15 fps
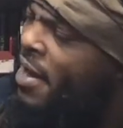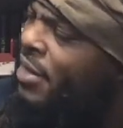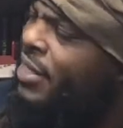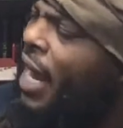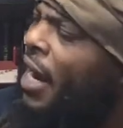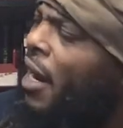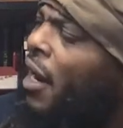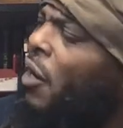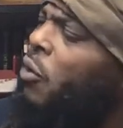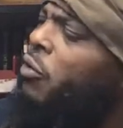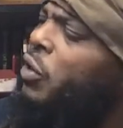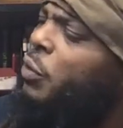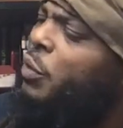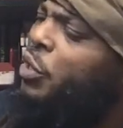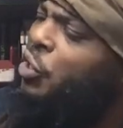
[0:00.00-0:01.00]
Tight
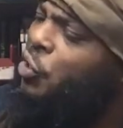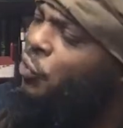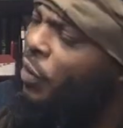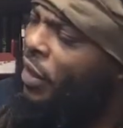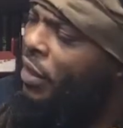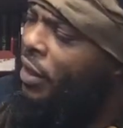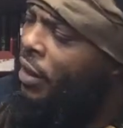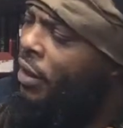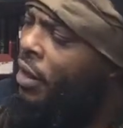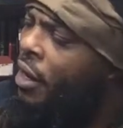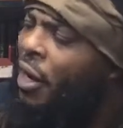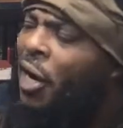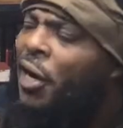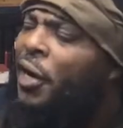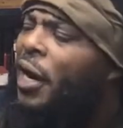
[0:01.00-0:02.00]
clothes are restricting,
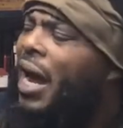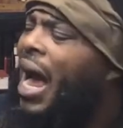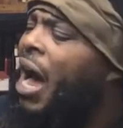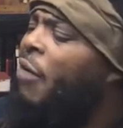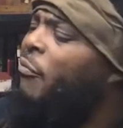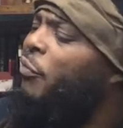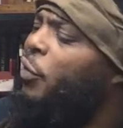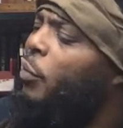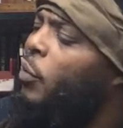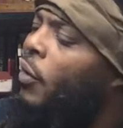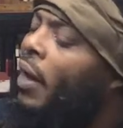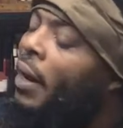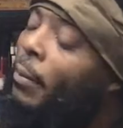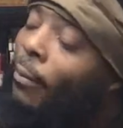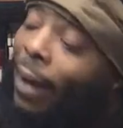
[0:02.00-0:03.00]
uncomfortable,
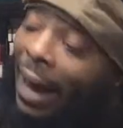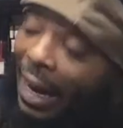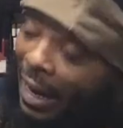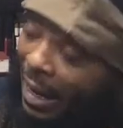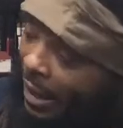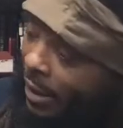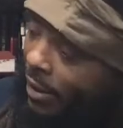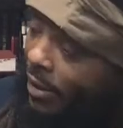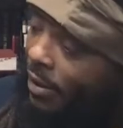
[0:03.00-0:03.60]
and bind.